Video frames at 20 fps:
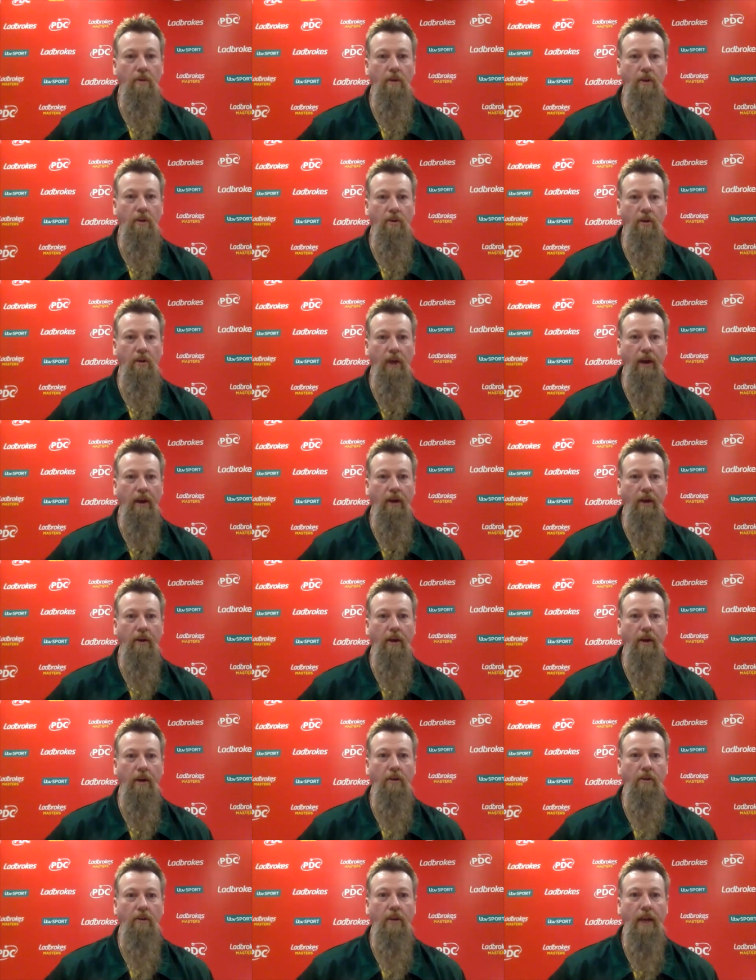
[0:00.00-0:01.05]
we create our
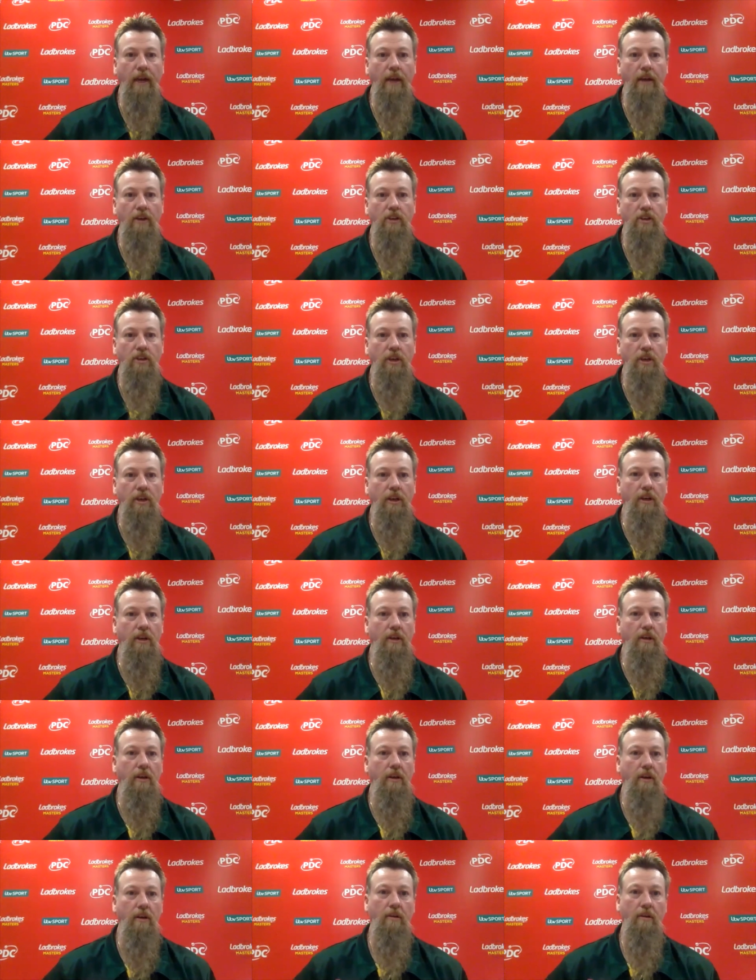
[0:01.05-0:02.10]
own energy
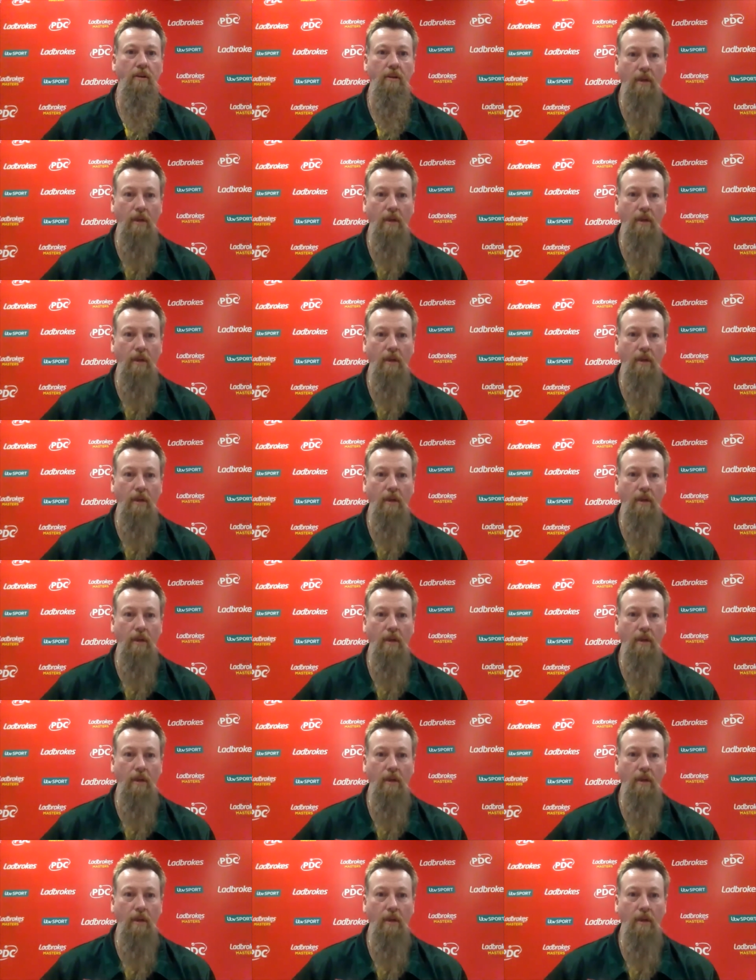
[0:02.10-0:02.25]
and